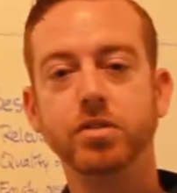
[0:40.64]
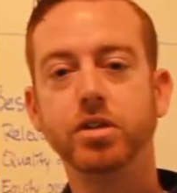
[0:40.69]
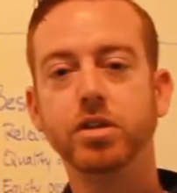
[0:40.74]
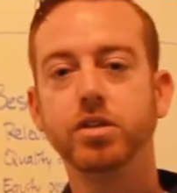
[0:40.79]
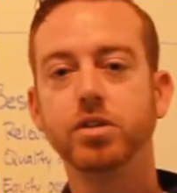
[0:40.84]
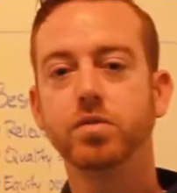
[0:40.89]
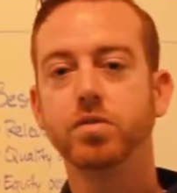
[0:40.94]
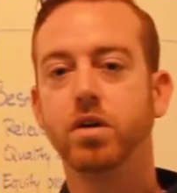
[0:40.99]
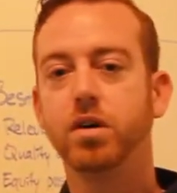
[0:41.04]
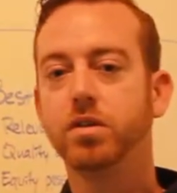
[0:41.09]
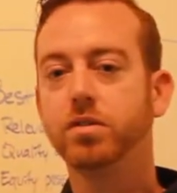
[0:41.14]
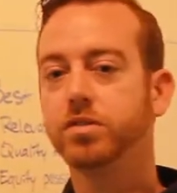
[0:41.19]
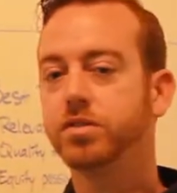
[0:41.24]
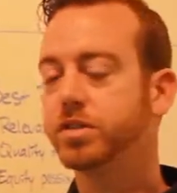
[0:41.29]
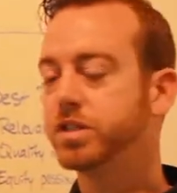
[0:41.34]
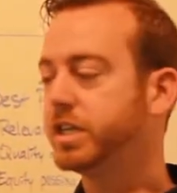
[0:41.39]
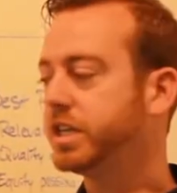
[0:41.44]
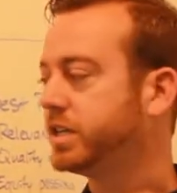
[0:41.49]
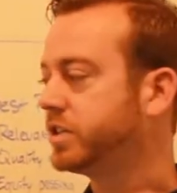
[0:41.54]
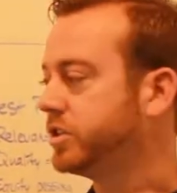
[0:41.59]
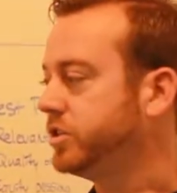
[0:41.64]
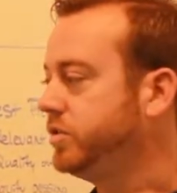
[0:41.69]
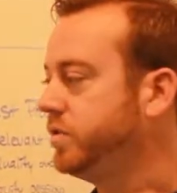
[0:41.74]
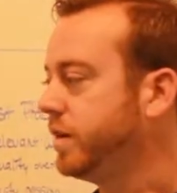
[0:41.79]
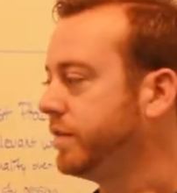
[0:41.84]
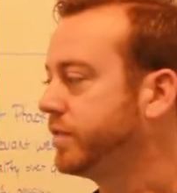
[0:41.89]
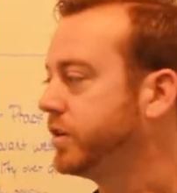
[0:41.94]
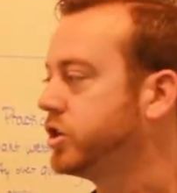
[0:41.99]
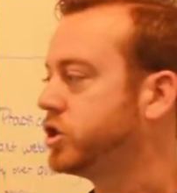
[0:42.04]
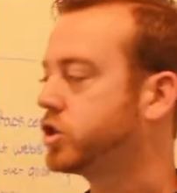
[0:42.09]
You can do all those things and you
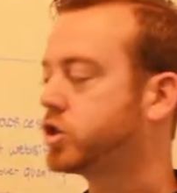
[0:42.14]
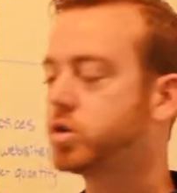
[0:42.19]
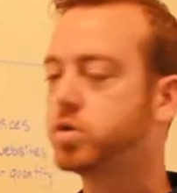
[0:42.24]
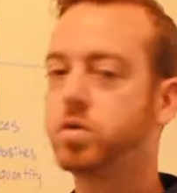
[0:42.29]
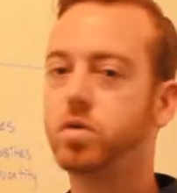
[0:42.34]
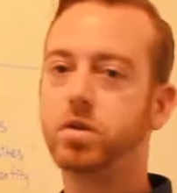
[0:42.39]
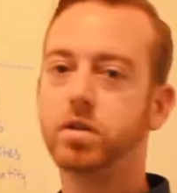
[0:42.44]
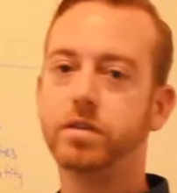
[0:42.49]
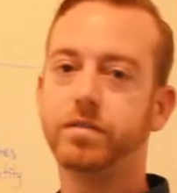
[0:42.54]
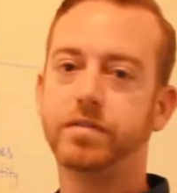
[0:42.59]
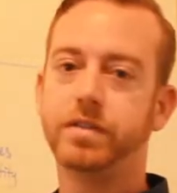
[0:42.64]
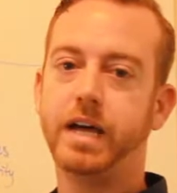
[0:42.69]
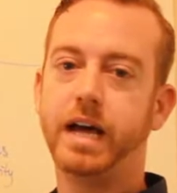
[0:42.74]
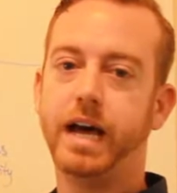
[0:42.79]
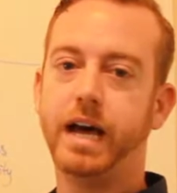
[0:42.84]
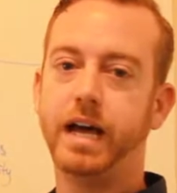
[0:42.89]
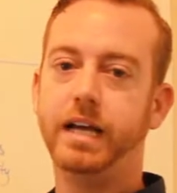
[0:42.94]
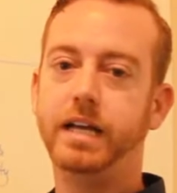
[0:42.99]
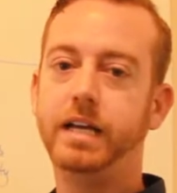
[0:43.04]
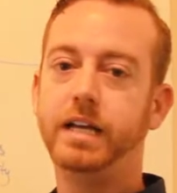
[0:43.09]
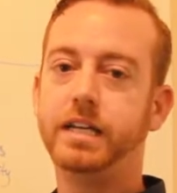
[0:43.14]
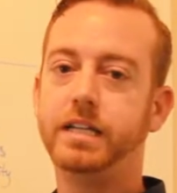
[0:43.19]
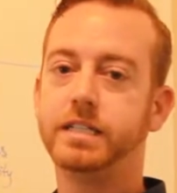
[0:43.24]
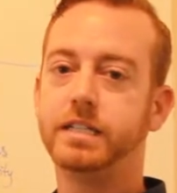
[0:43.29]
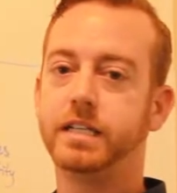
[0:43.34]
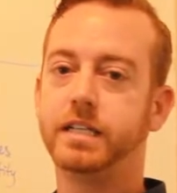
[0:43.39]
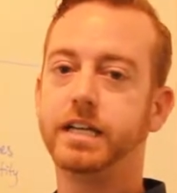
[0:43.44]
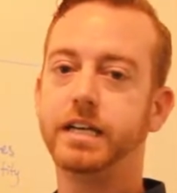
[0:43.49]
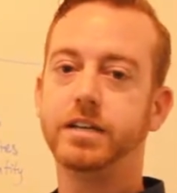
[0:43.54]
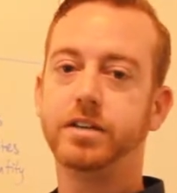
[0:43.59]
have control of that
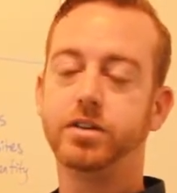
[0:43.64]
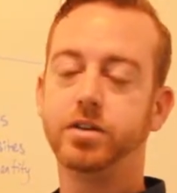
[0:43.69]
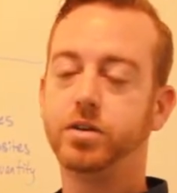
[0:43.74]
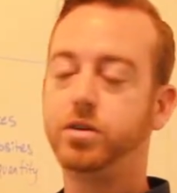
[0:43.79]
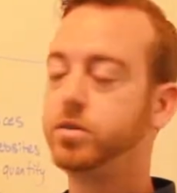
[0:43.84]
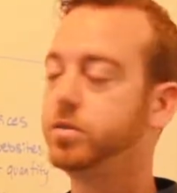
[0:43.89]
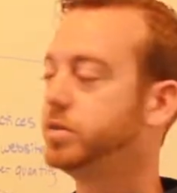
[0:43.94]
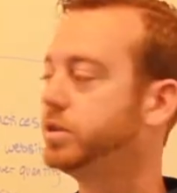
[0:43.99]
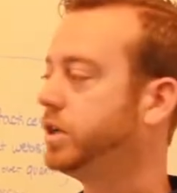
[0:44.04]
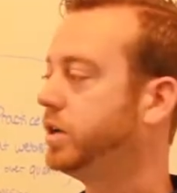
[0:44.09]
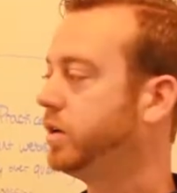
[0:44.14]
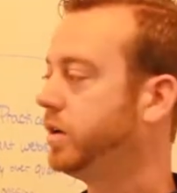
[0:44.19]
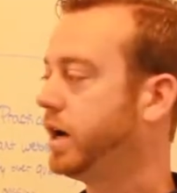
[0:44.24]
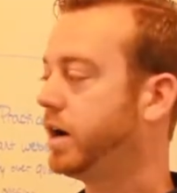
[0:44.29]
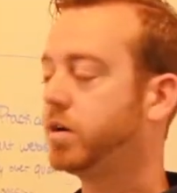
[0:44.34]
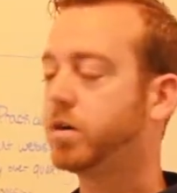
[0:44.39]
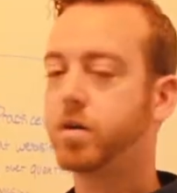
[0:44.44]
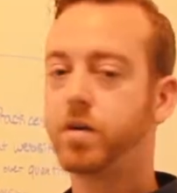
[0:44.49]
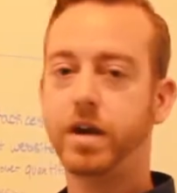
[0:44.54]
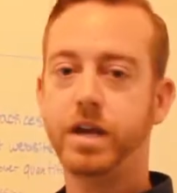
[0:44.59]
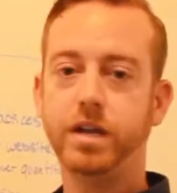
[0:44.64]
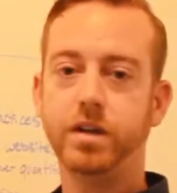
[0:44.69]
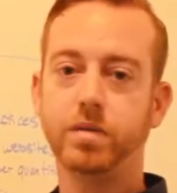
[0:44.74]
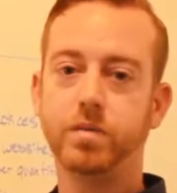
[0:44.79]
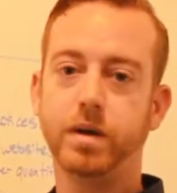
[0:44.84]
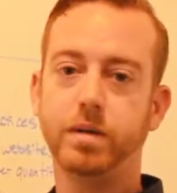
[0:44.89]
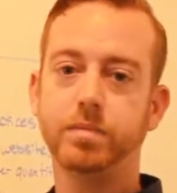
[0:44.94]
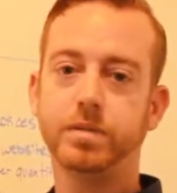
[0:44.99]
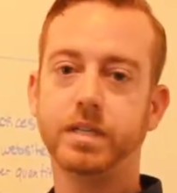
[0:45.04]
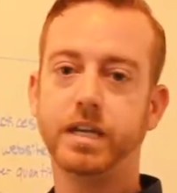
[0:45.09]
to let Google know how great
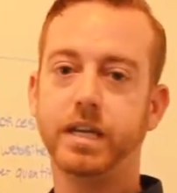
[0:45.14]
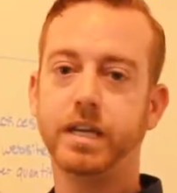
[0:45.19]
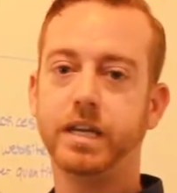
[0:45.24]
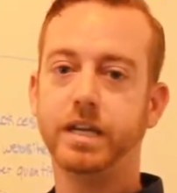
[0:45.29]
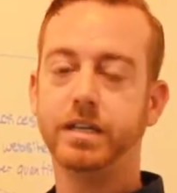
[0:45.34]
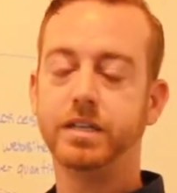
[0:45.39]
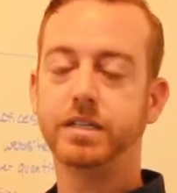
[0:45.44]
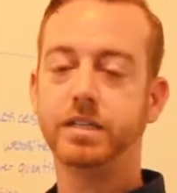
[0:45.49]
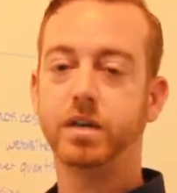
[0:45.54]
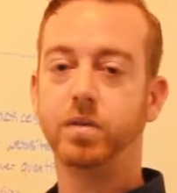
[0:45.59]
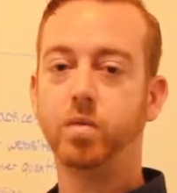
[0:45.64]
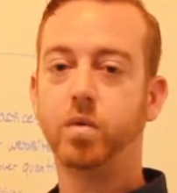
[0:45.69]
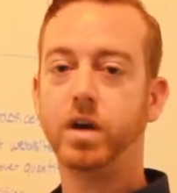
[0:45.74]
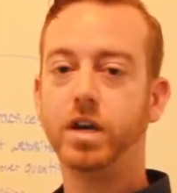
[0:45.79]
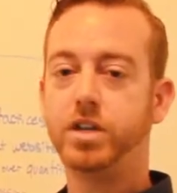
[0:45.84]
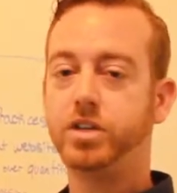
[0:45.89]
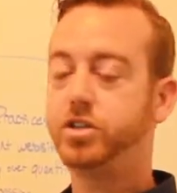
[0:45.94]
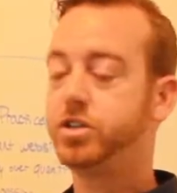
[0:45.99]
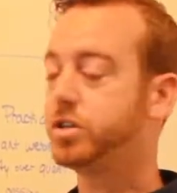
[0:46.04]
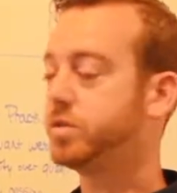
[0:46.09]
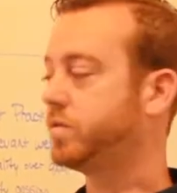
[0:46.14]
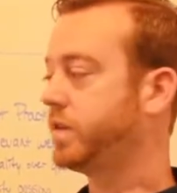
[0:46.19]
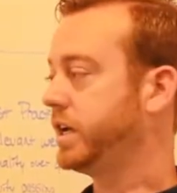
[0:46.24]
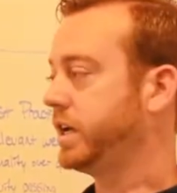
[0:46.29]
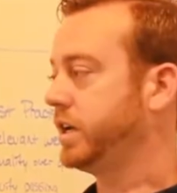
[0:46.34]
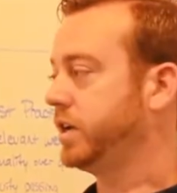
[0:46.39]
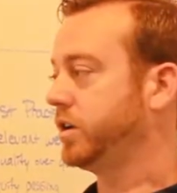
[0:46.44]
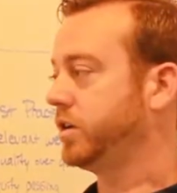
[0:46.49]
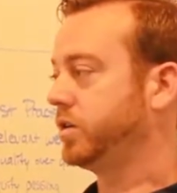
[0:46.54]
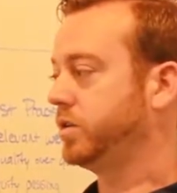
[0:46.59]
your website is and why you should
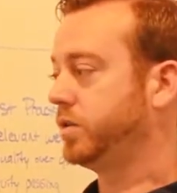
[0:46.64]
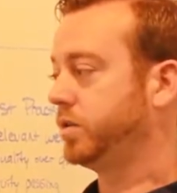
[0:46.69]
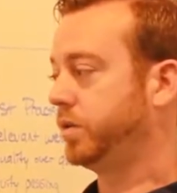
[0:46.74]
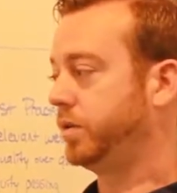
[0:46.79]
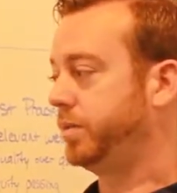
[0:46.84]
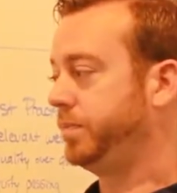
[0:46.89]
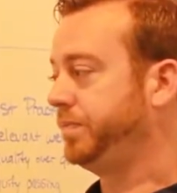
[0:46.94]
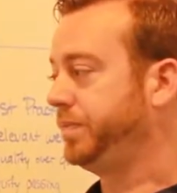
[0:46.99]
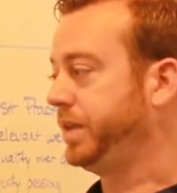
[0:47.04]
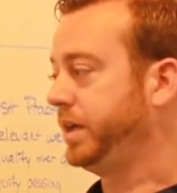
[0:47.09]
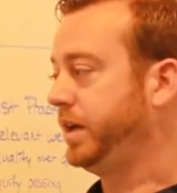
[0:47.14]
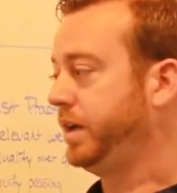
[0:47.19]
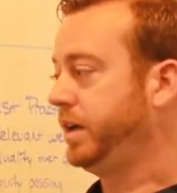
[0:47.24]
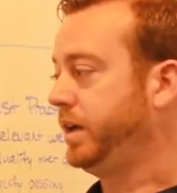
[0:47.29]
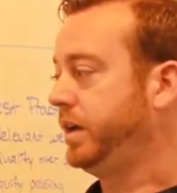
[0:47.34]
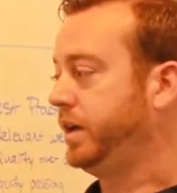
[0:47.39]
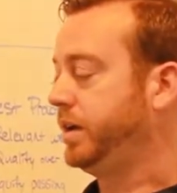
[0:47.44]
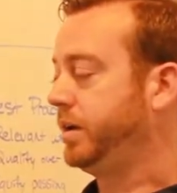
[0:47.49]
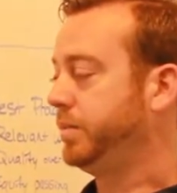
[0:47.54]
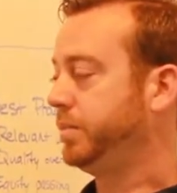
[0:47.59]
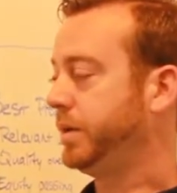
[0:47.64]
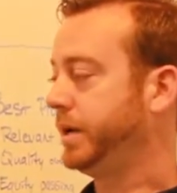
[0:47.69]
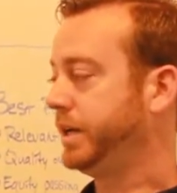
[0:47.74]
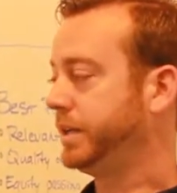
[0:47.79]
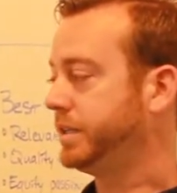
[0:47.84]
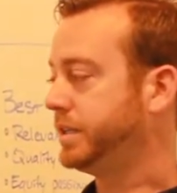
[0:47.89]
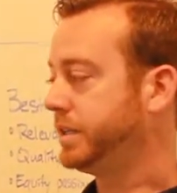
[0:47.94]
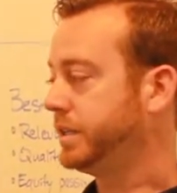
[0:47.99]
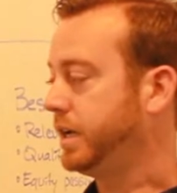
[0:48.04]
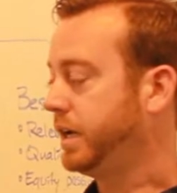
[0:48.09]
rank in Google.
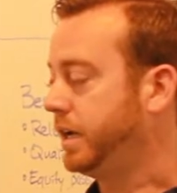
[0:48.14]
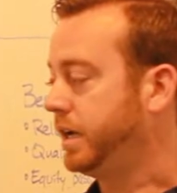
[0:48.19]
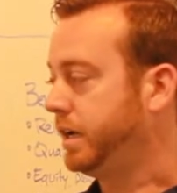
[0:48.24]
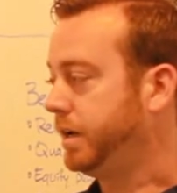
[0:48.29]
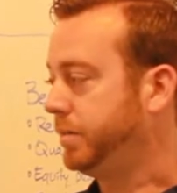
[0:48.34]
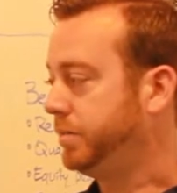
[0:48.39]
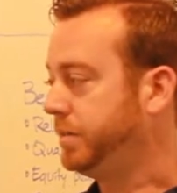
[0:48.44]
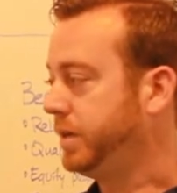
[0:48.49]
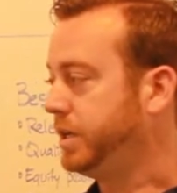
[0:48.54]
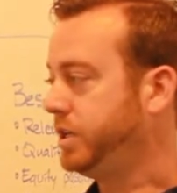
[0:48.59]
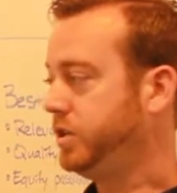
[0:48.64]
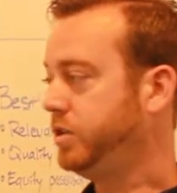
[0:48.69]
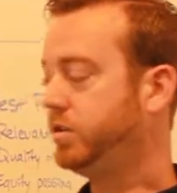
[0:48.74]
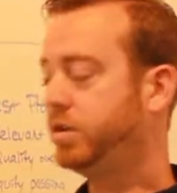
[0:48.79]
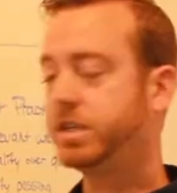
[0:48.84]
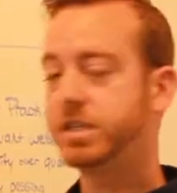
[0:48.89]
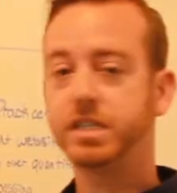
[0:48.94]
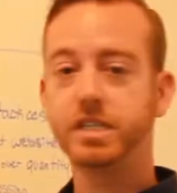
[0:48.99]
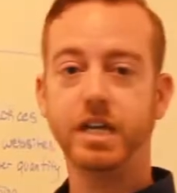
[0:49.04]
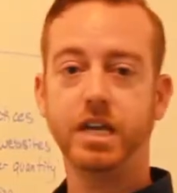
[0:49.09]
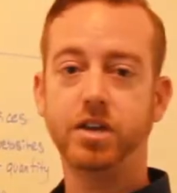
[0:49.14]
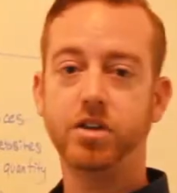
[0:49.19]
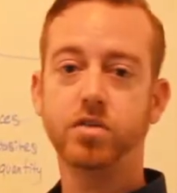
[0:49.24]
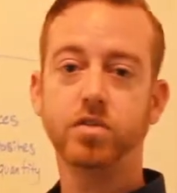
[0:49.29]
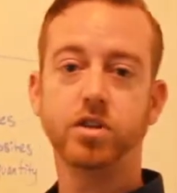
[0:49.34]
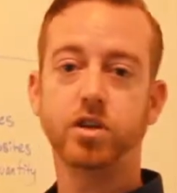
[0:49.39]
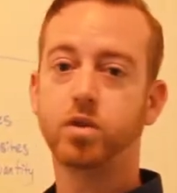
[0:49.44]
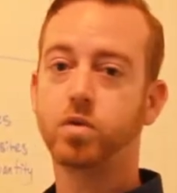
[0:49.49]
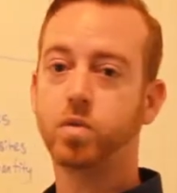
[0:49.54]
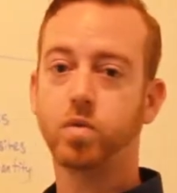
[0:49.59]
But you can say
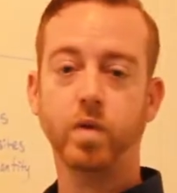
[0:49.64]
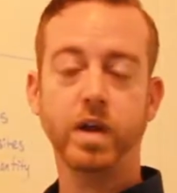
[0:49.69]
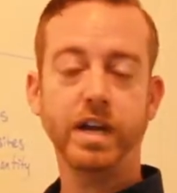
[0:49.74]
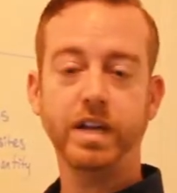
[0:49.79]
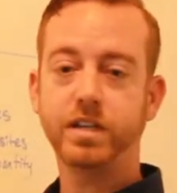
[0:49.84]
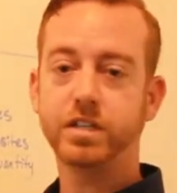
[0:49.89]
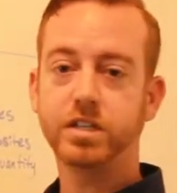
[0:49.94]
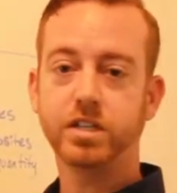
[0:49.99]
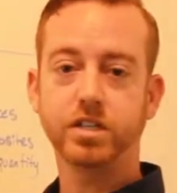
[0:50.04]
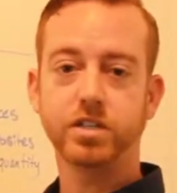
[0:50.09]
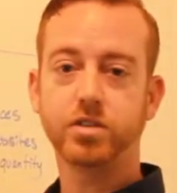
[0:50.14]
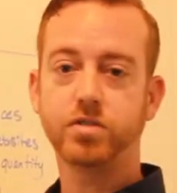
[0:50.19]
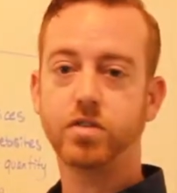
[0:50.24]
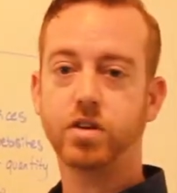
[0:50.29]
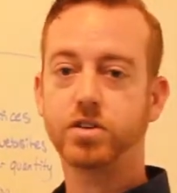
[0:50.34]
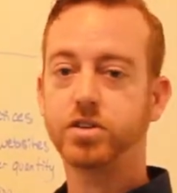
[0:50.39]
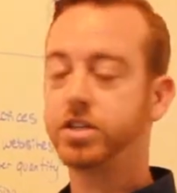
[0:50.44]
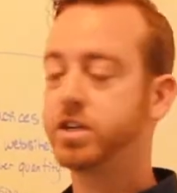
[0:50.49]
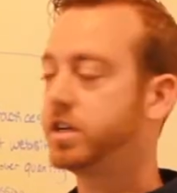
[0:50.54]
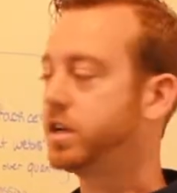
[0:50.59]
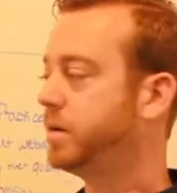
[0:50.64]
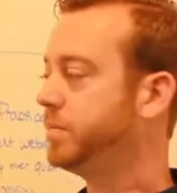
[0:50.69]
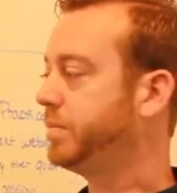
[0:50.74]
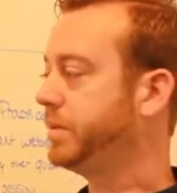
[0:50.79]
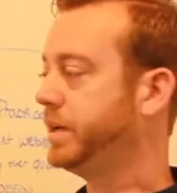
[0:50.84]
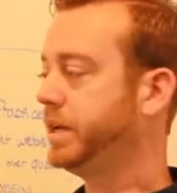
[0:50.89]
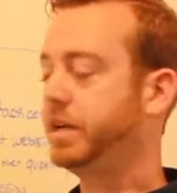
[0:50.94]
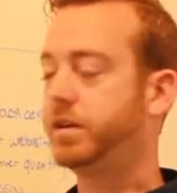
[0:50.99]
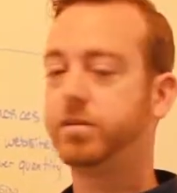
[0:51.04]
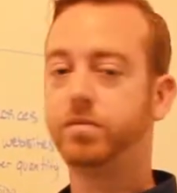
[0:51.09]
you're the greatest construction
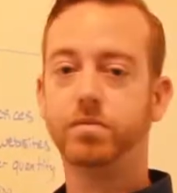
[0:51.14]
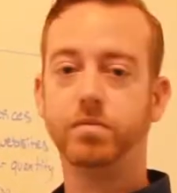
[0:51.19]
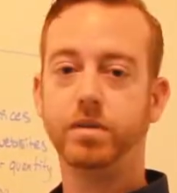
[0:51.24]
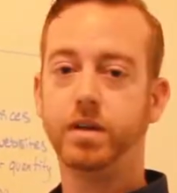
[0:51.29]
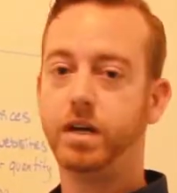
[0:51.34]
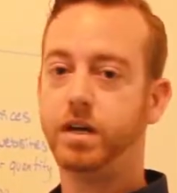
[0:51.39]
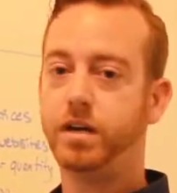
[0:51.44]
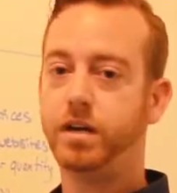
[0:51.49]
company in